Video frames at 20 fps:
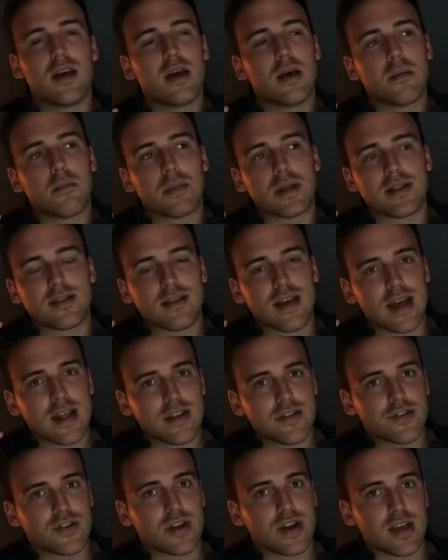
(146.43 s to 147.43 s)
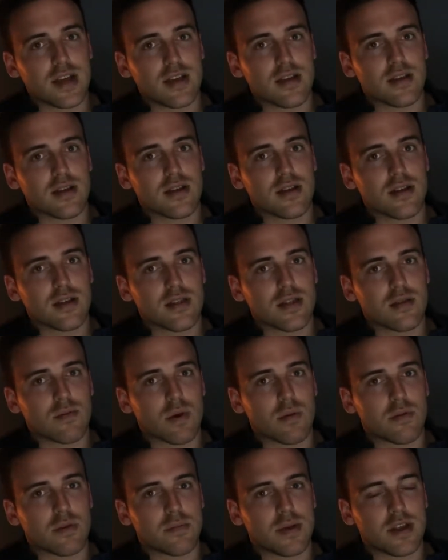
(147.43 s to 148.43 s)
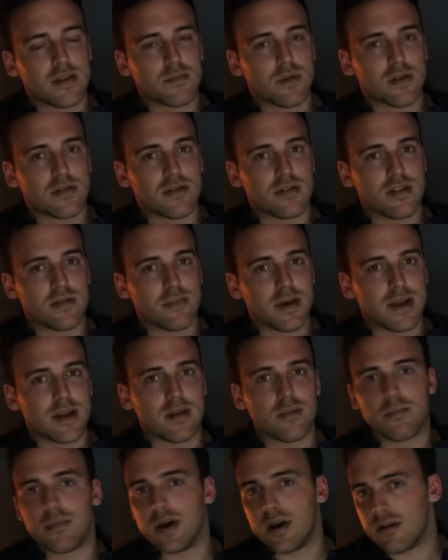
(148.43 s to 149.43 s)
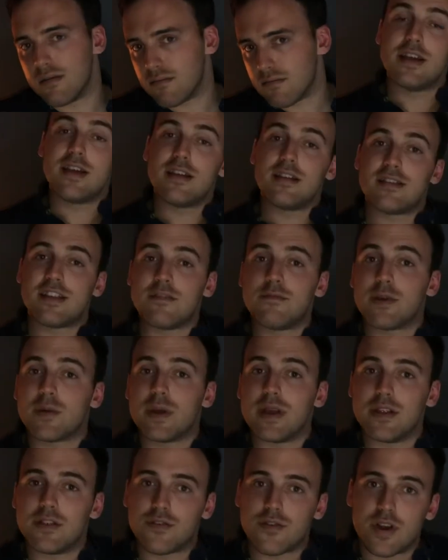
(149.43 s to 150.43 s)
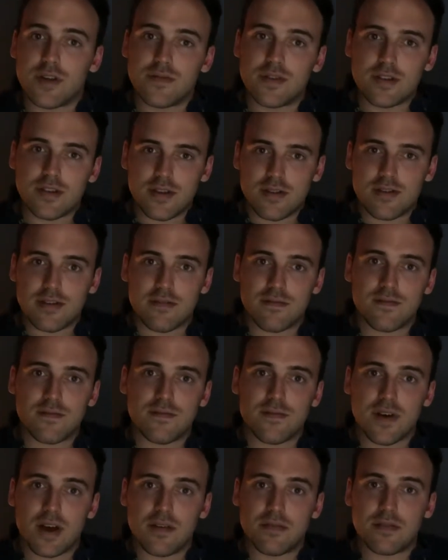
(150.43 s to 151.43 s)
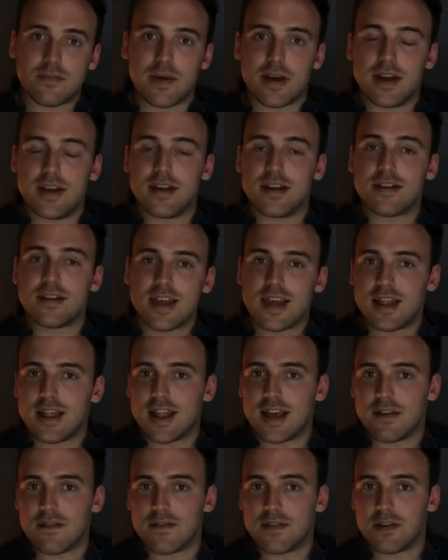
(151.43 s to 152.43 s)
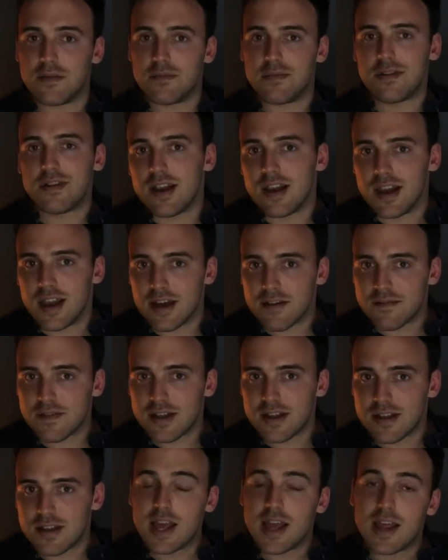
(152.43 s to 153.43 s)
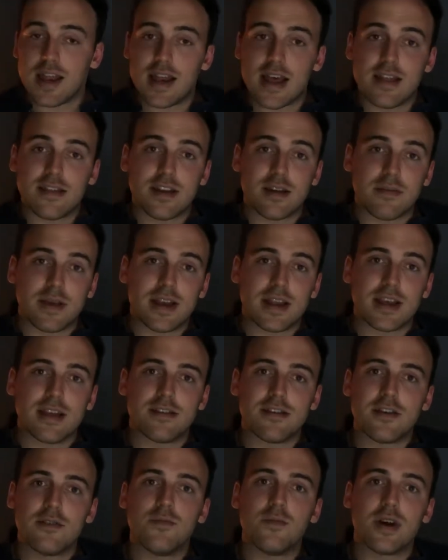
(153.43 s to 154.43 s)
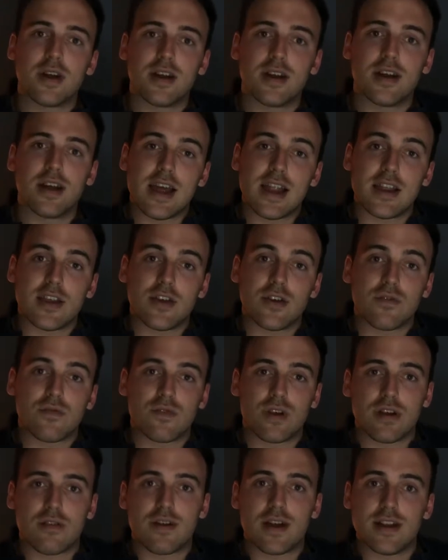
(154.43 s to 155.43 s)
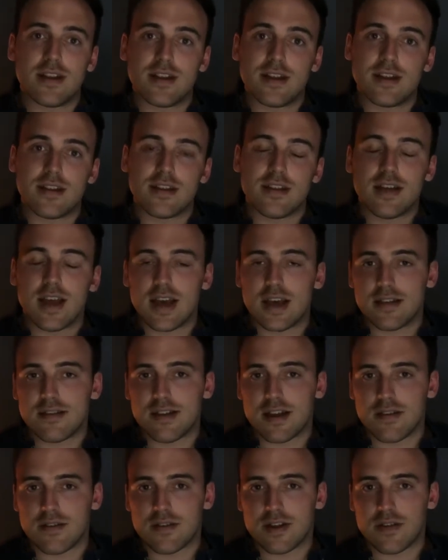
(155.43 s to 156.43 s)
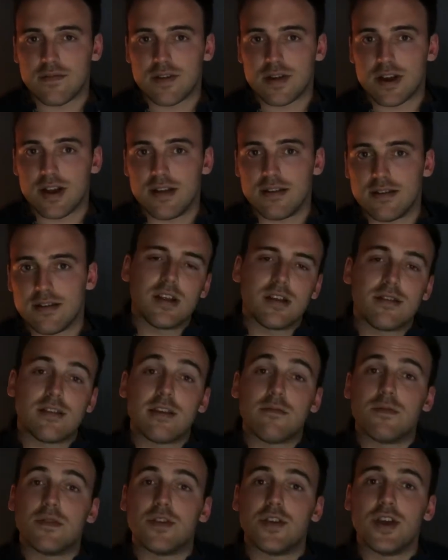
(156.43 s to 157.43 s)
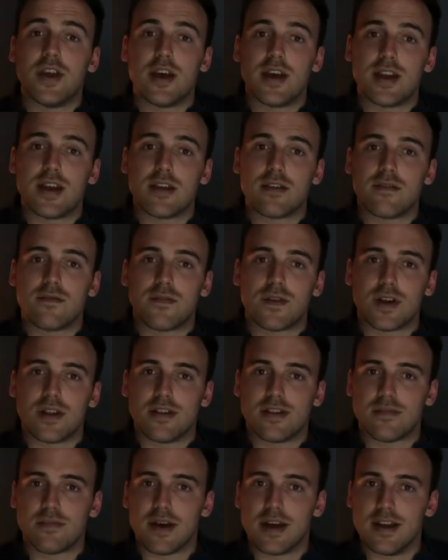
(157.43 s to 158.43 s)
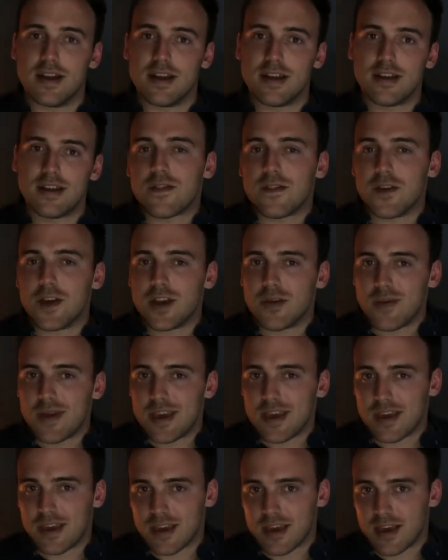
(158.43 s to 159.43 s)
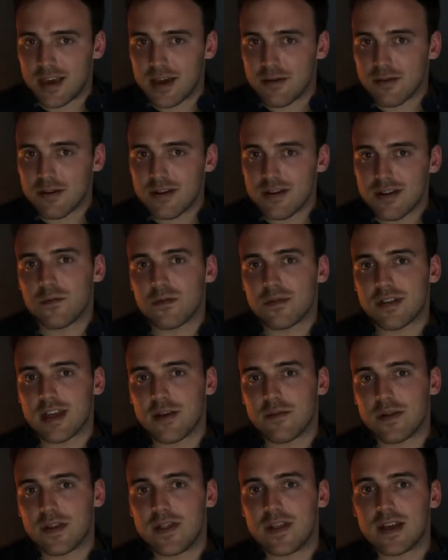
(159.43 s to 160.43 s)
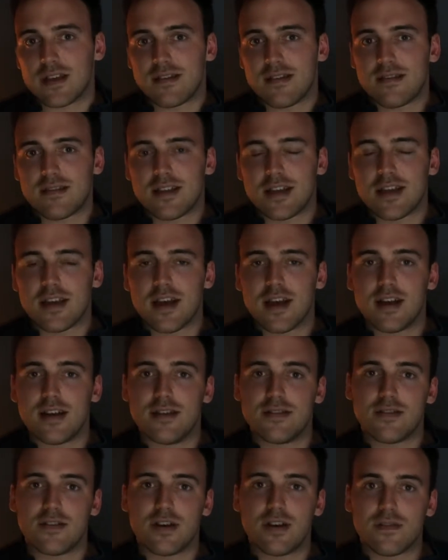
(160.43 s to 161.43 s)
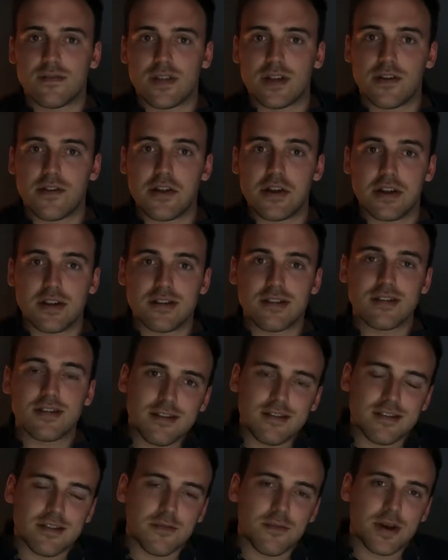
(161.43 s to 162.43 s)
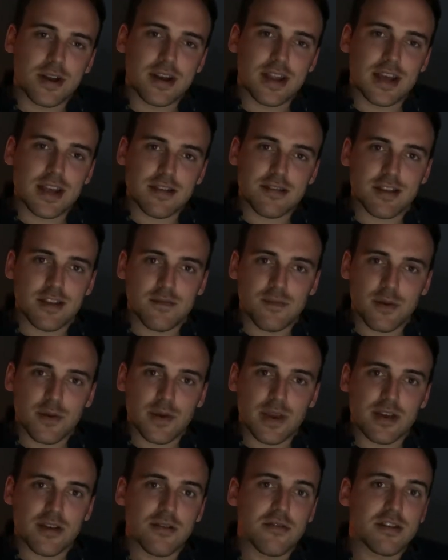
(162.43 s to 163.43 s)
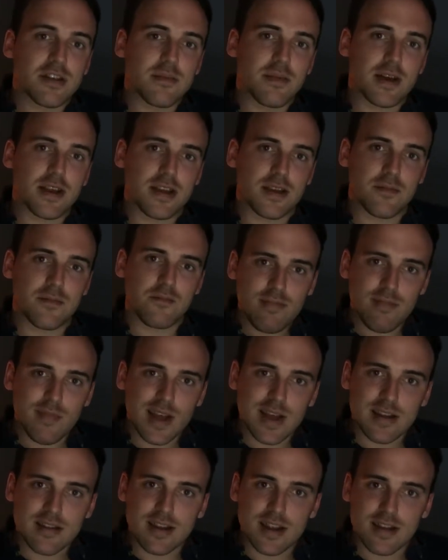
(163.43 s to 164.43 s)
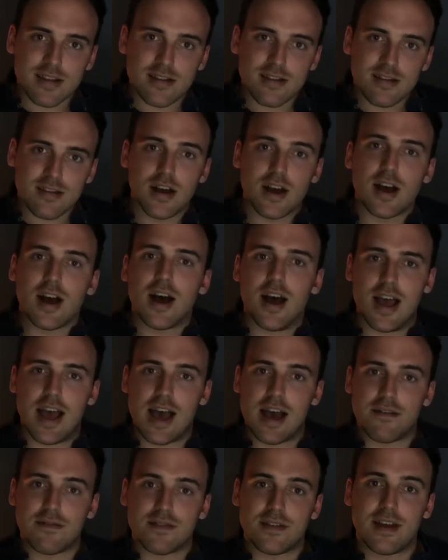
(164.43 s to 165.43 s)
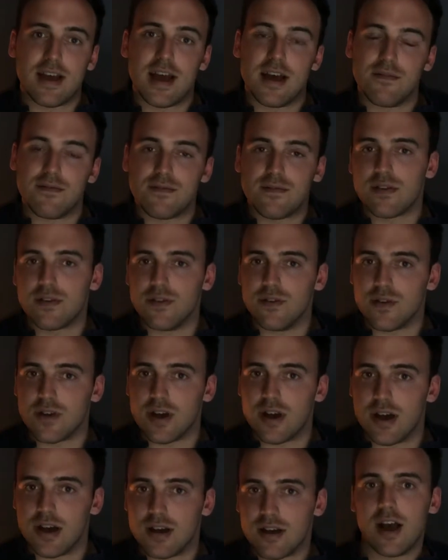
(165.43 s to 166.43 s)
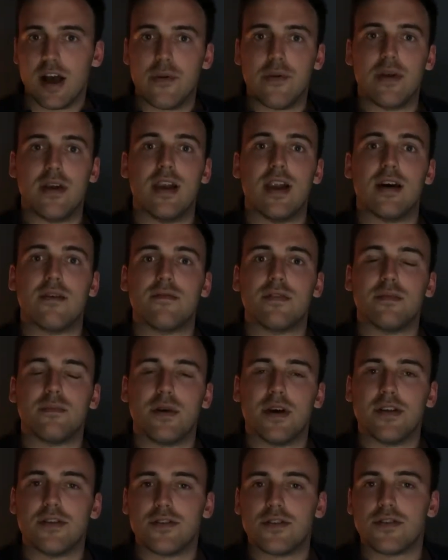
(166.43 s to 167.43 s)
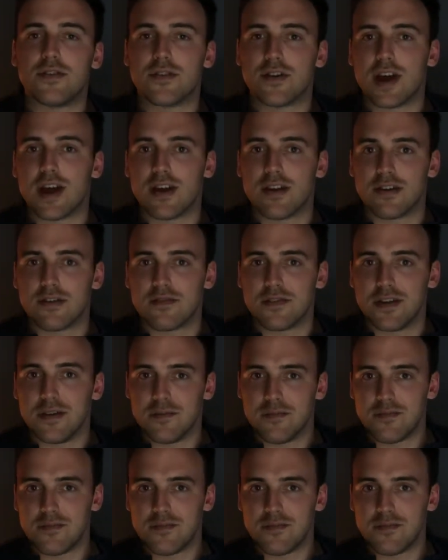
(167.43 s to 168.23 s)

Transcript: Potentially the one with Pierce Brosnan is better, but Steve McQueen drove the 275 Spider in that film, loved it, and ended up getting his own one, and he got rear-ended at a set of traffic lights. Steve was yearning for another Spider. The only way he could get one was get one of the existing cars off their owners. So one day Steve McQueen calls up Eddie and says, "I have to have your car. I would love to purchase your car off you."